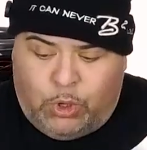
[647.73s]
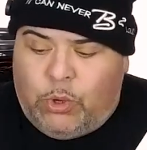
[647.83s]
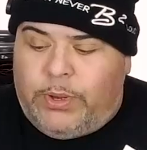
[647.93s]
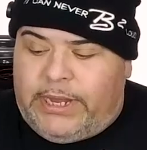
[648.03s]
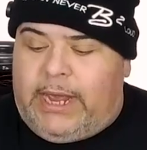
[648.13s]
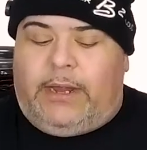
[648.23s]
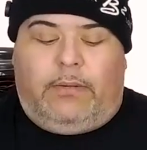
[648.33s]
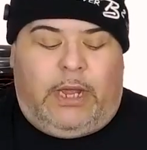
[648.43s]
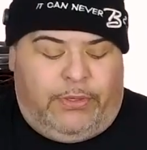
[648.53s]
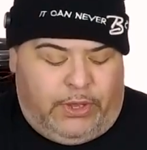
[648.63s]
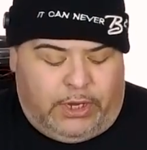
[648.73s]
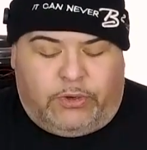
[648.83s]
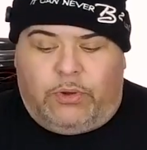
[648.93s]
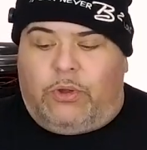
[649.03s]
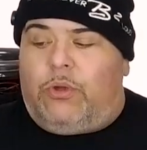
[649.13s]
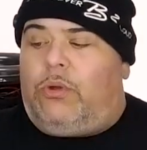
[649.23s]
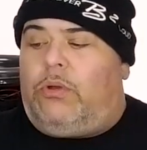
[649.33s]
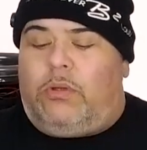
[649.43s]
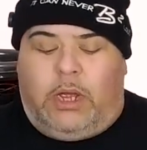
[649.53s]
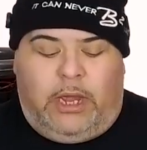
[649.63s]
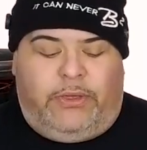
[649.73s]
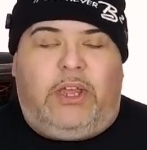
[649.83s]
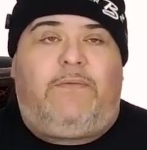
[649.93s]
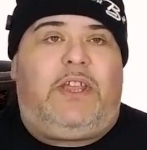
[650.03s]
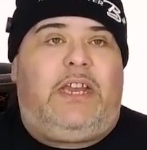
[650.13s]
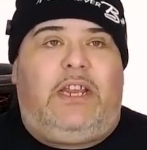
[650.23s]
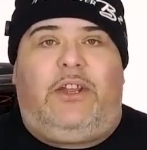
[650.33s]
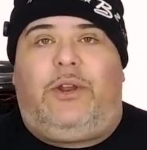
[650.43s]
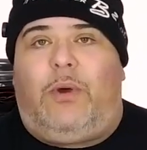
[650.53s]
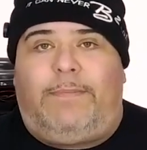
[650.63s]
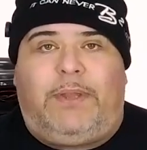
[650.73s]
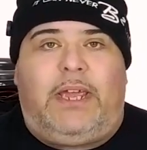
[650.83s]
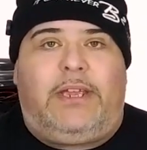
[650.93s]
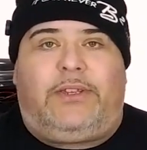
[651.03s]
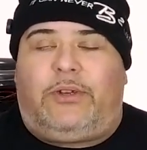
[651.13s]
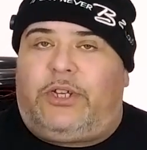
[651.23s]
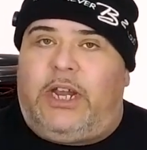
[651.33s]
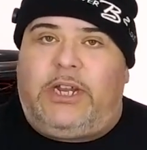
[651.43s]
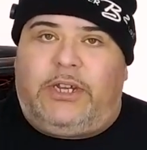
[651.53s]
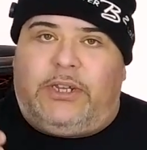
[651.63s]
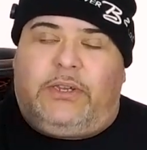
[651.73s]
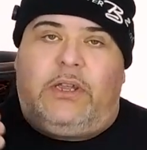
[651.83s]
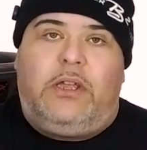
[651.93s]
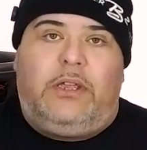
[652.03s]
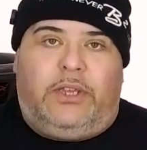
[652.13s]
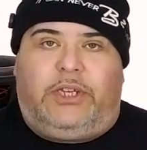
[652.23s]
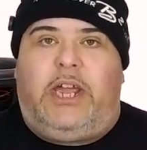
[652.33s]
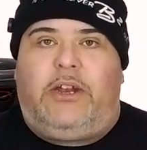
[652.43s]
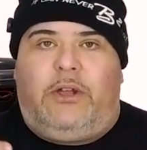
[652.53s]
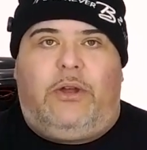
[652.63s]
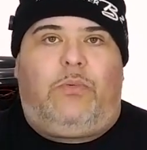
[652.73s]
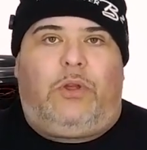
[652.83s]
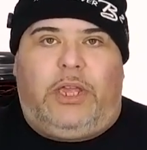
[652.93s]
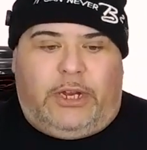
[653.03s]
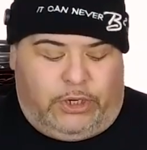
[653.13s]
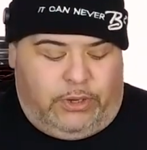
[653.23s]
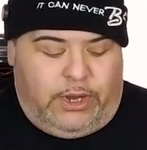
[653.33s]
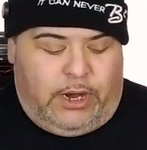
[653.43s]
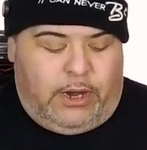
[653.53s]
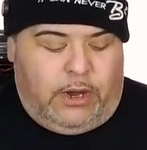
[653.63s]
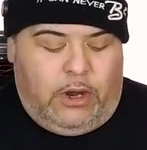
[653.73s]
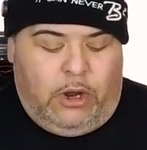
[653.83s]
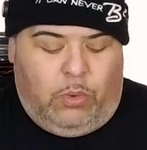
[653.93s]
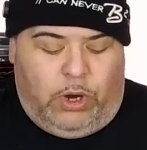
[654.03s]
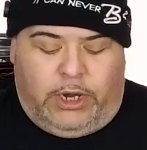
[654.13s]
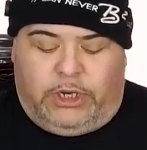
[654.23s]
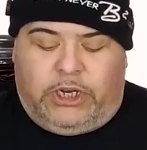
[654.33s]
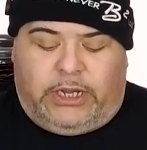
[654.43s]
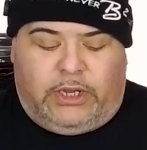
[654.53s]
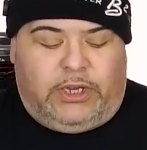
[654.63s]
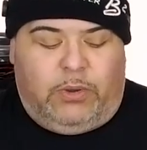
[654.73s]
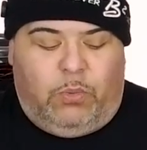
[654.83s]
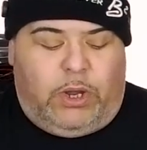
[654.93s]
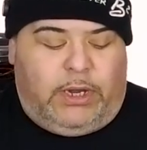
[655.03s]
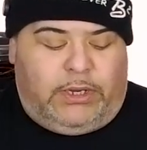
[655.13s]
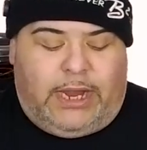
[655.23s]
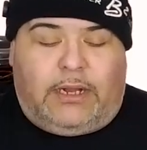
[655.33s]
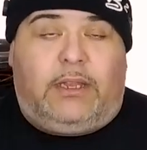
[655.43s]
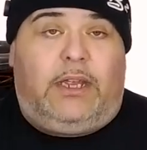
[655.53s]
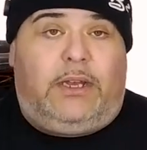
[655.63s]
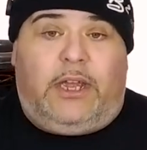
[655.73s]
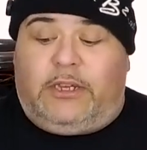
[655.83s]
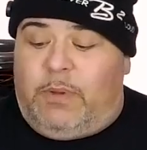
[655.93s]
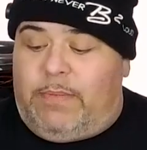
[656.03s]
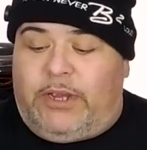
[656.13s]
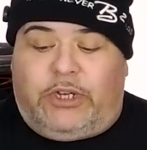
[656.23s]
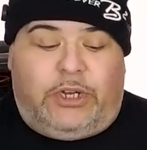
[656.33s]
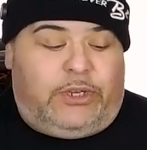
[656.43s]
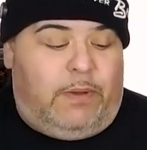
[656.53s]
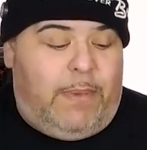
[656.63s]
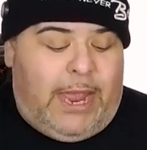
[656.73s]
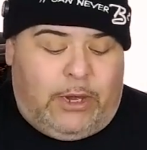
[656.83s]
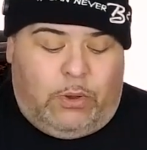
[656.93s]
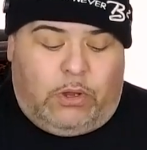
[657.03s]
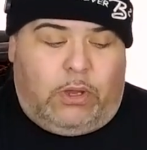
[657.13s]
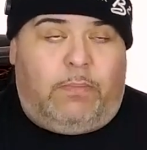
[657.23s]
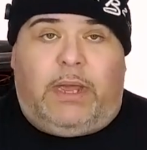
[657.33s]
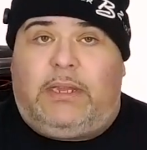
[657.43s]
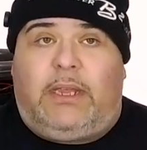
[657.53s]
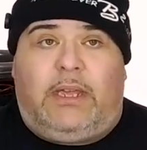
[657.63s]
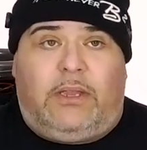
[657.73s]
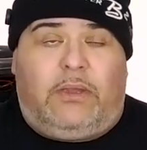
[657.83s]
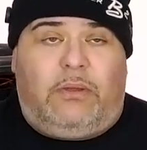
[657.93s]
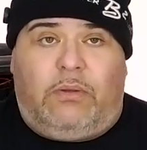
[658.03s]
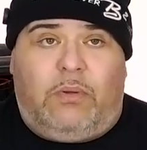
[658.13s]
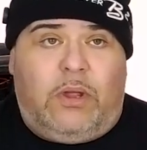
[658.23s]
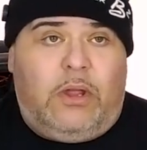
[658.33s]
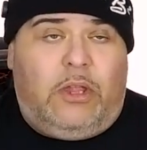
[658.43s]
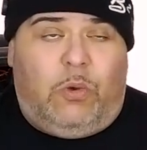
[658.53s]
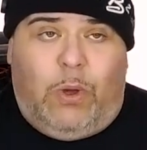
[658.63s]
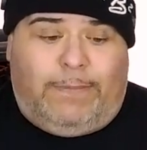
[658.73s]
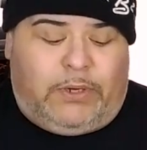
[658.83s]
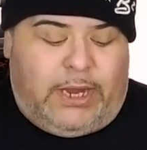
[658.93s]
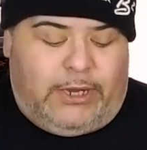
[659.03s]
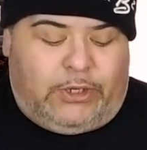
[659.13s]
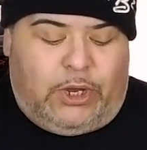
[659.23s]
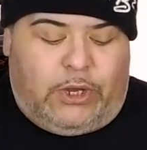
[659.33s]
cool with that. I think it's real cool. I think if they need to do updates or changes, the scan code will get you there. We're gonna check to see what exactly it does. Maybe it's just the manual. It might take it to the websites